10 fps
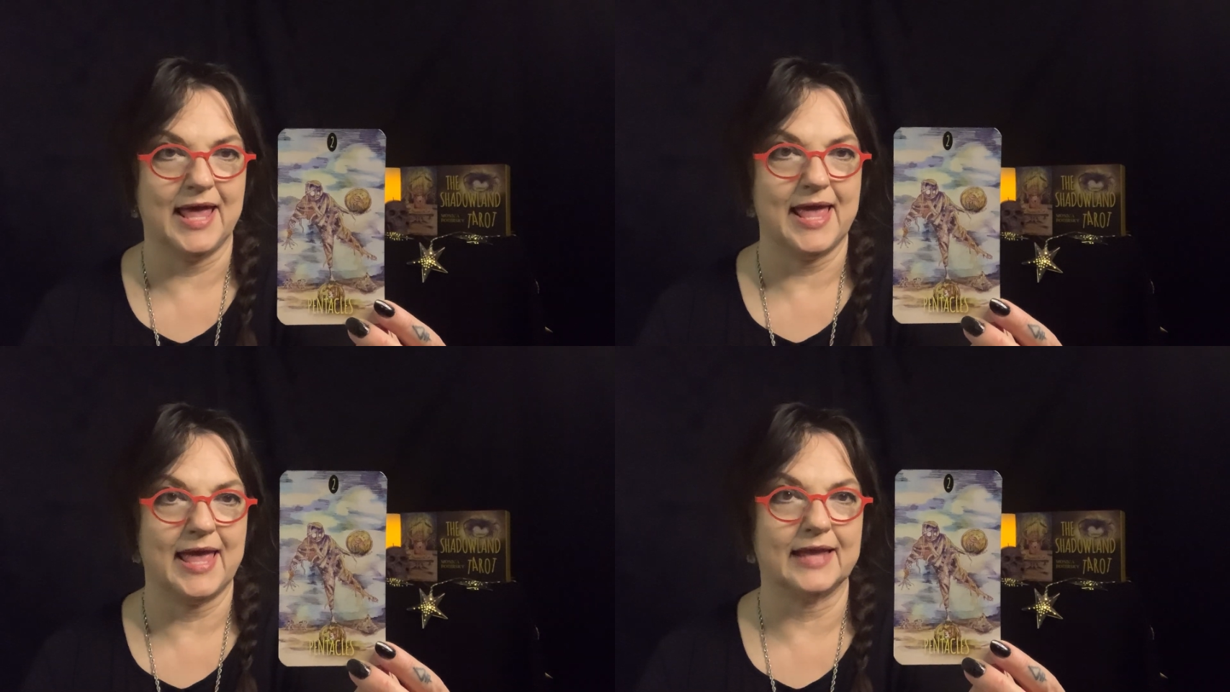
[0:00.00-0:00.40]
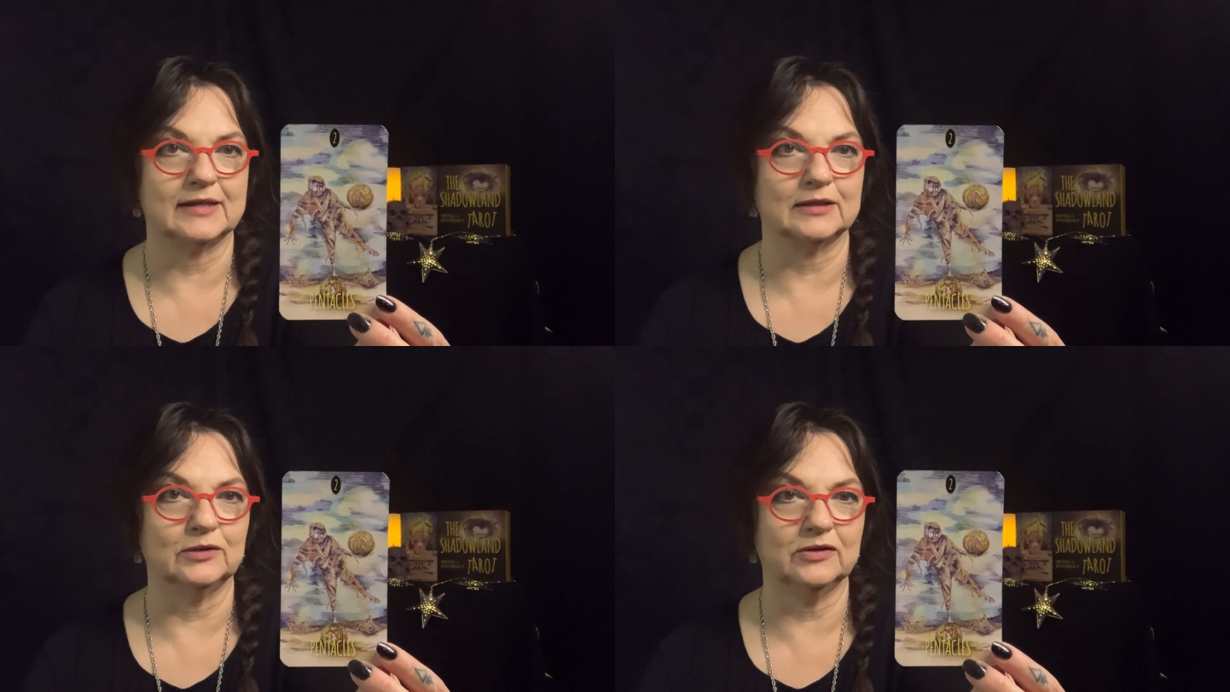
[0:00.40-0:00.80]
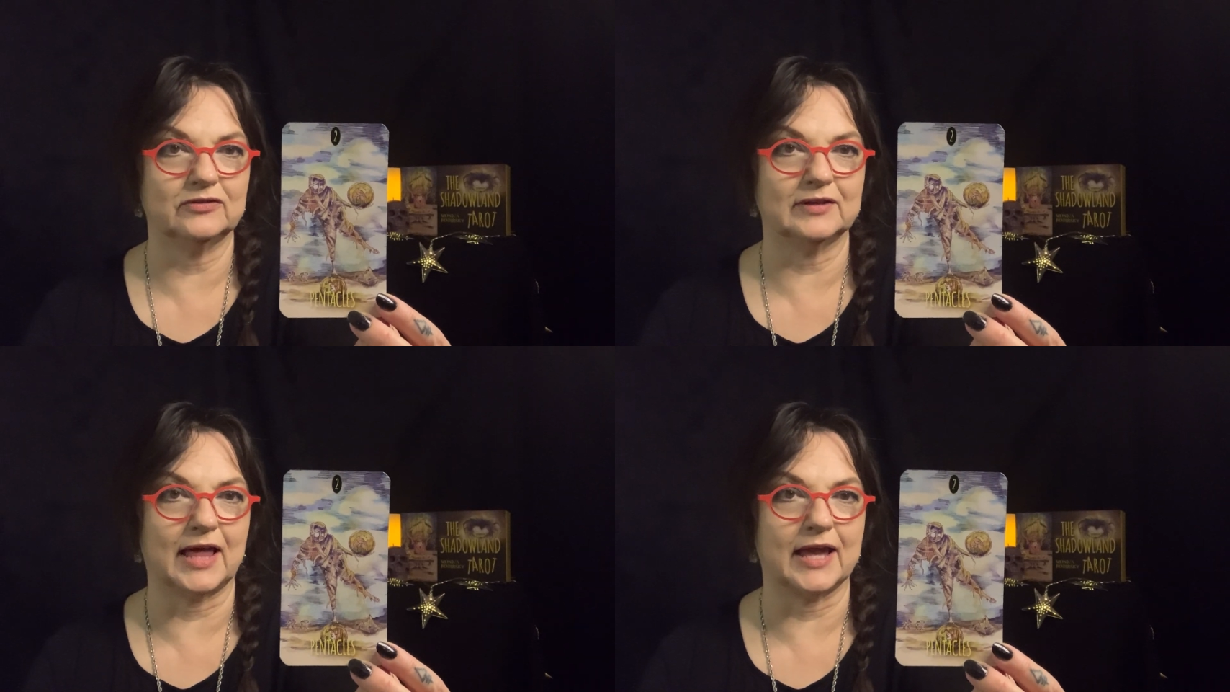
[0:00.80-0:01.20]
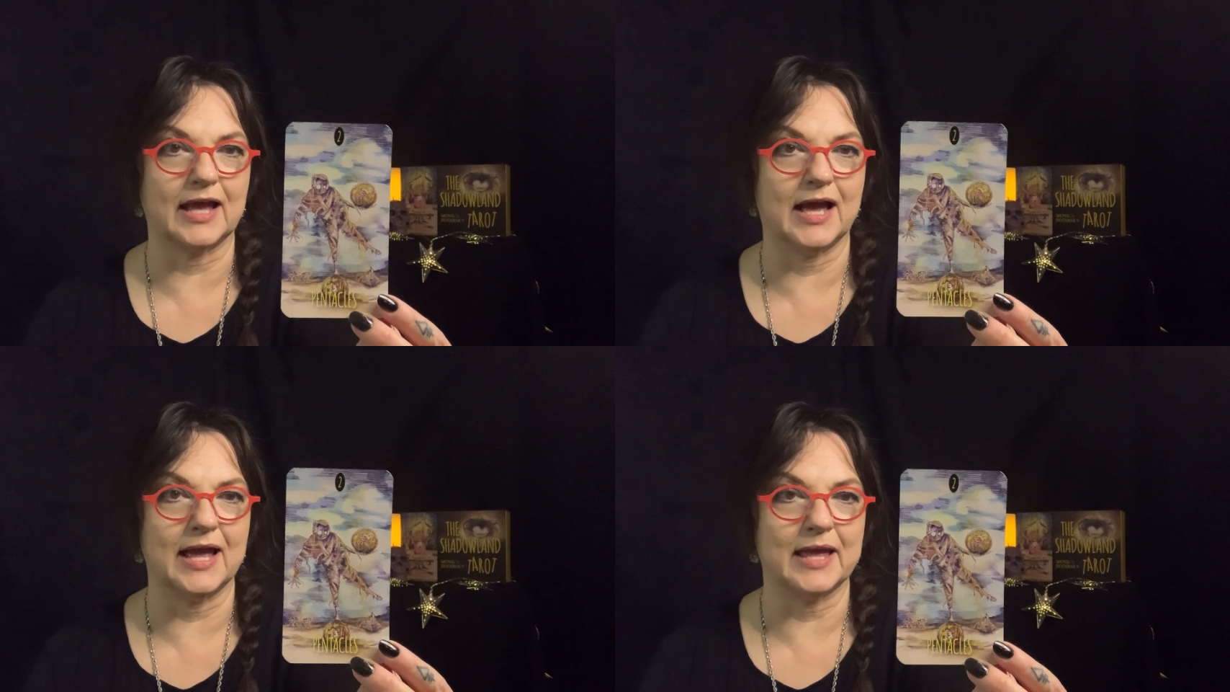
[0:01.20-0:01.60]
And it looks like
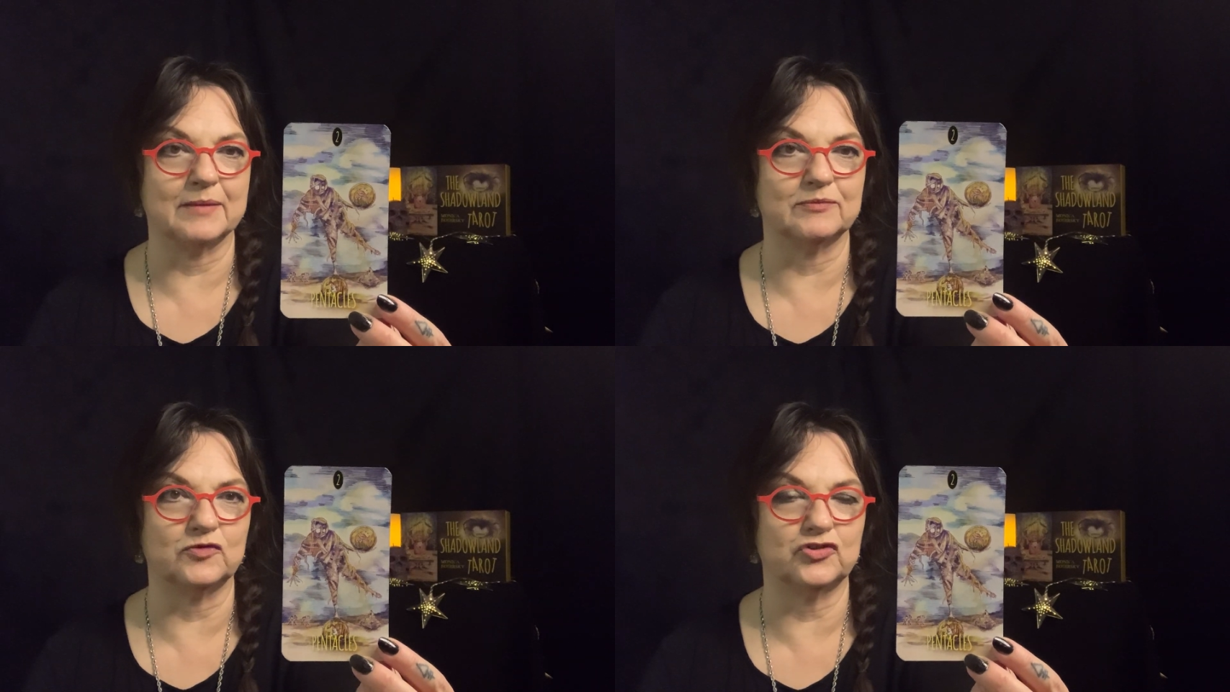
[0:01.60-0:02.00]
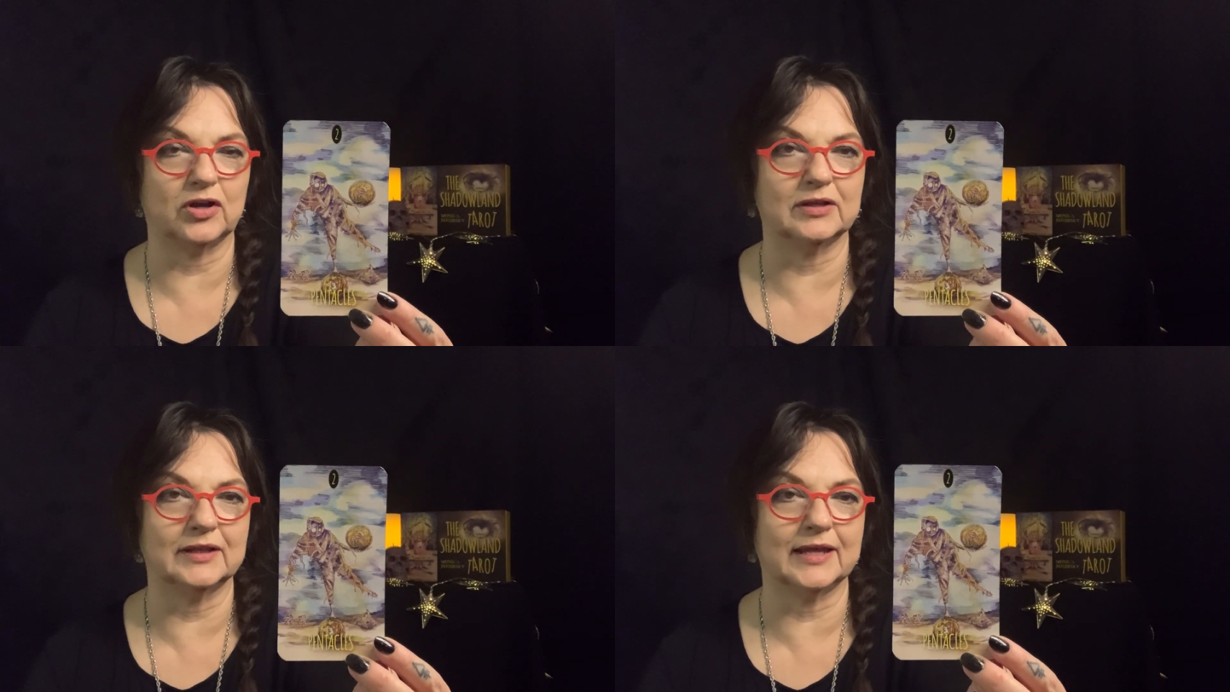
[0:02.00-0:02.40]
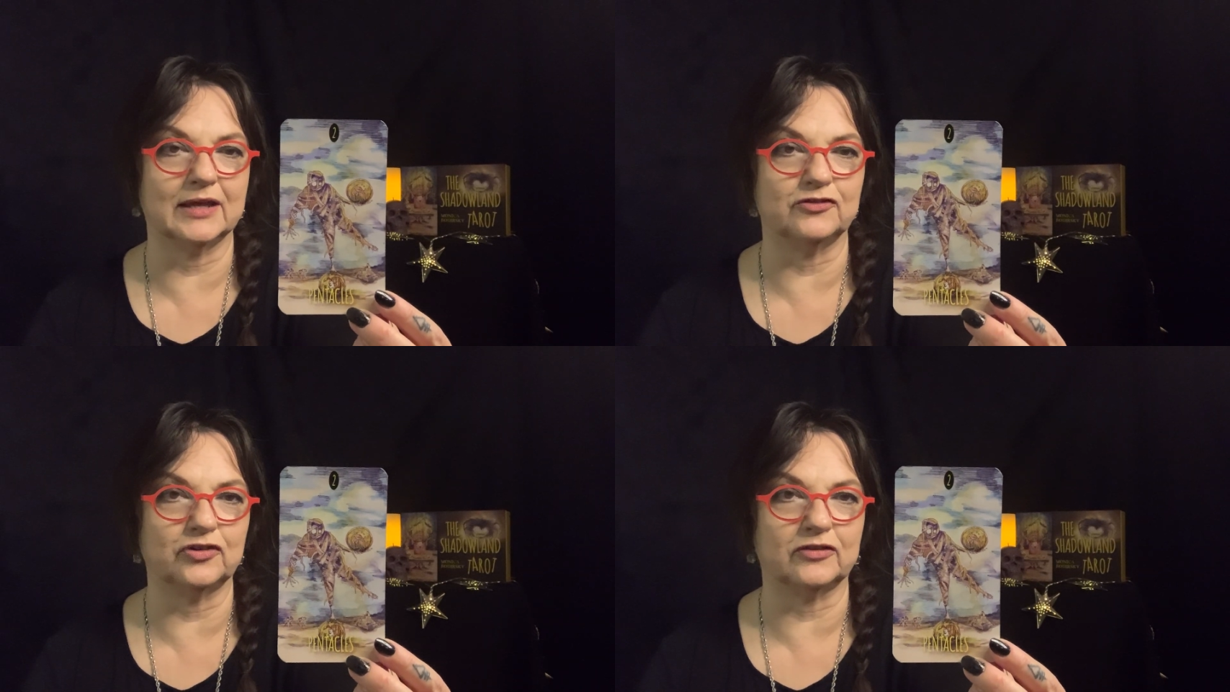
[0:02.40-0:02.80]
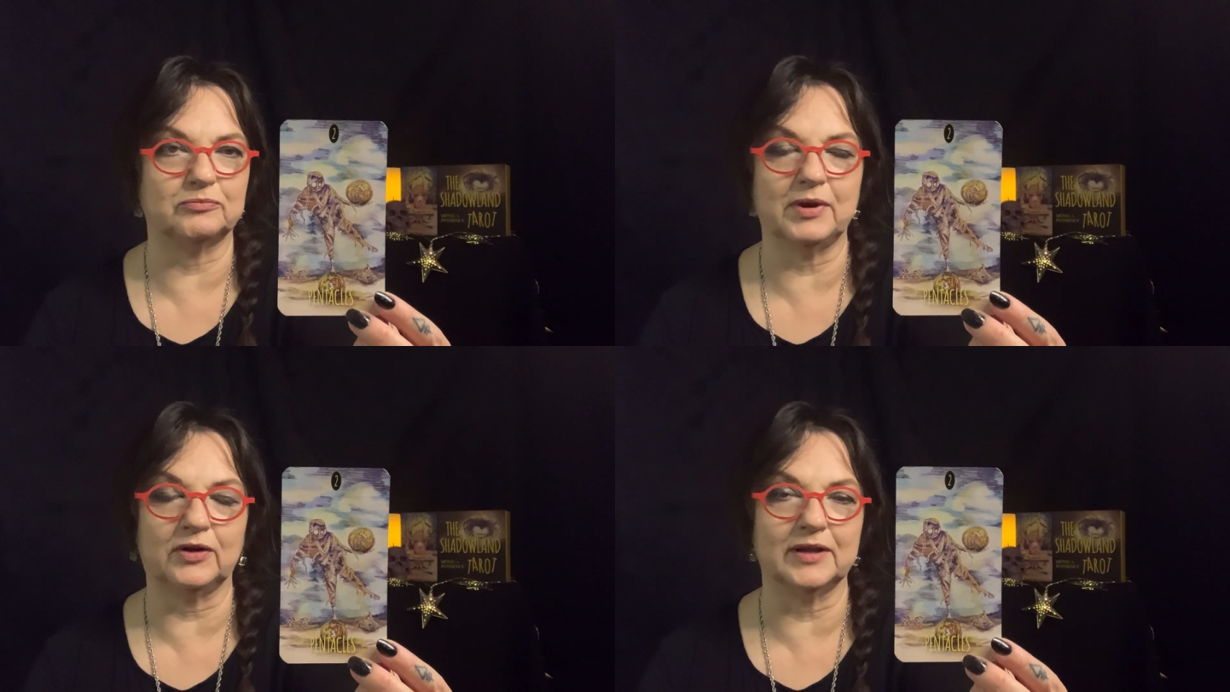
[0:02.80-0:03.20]
I am juggling and just
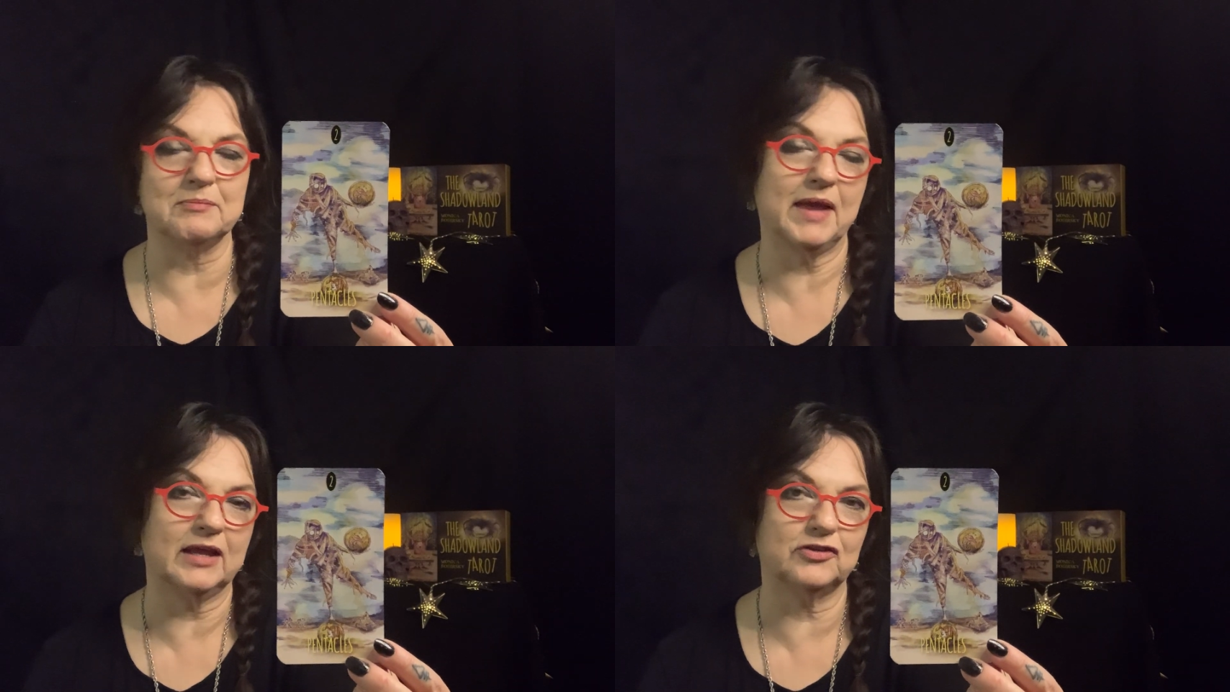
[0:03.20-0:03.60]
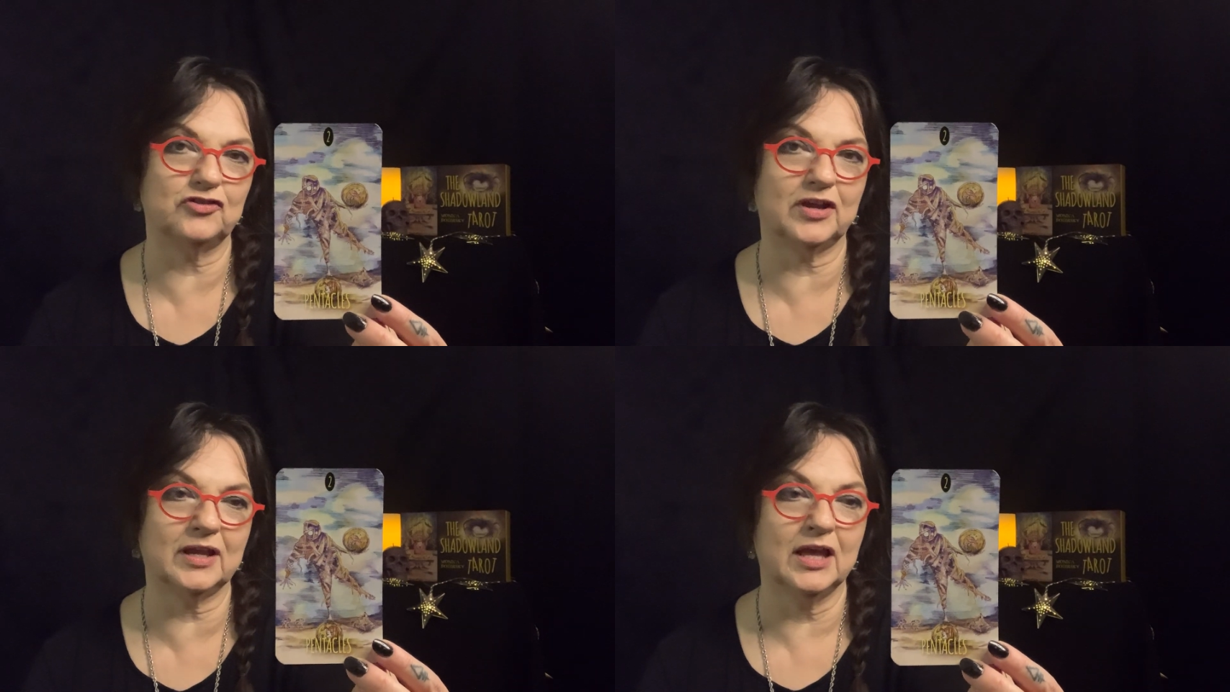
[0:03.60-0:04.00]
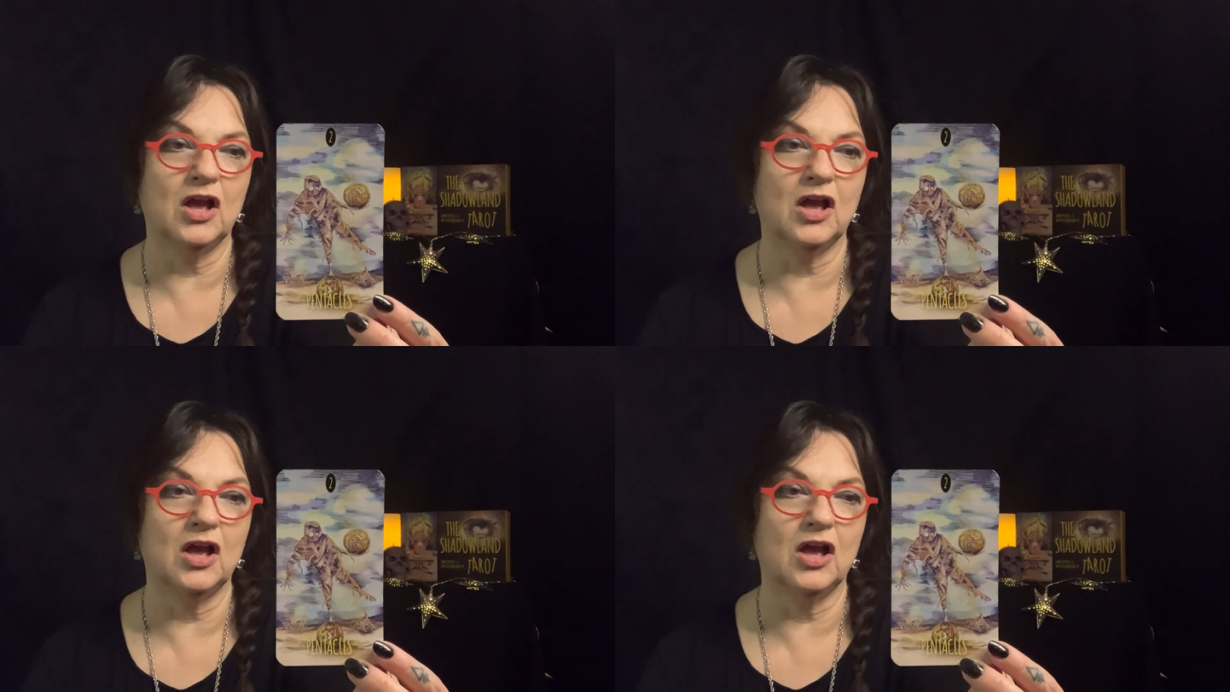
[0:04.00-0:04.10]
barely managing.